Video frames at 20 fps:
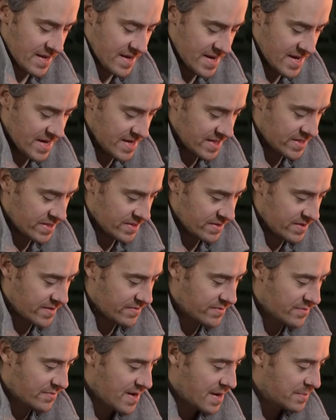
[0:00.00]
nice
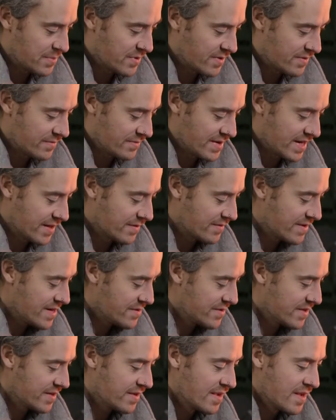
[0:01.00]
soft rubber ring
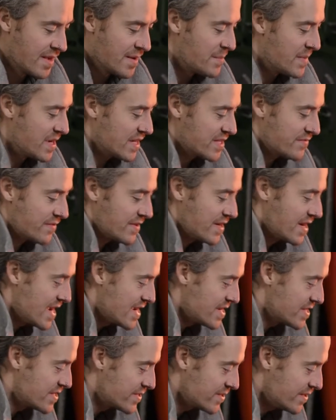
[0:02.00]
around it. Makes for a
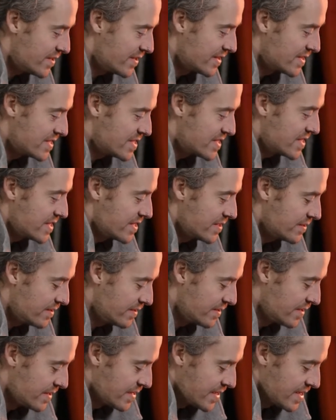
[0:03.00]
nice solid
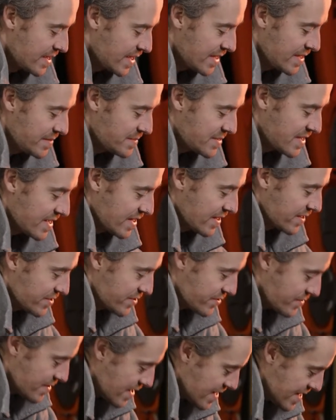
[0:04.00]
seal, keeps things
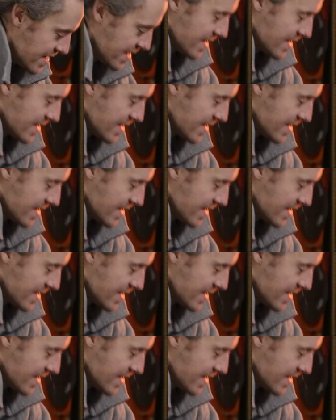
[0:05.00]
dry,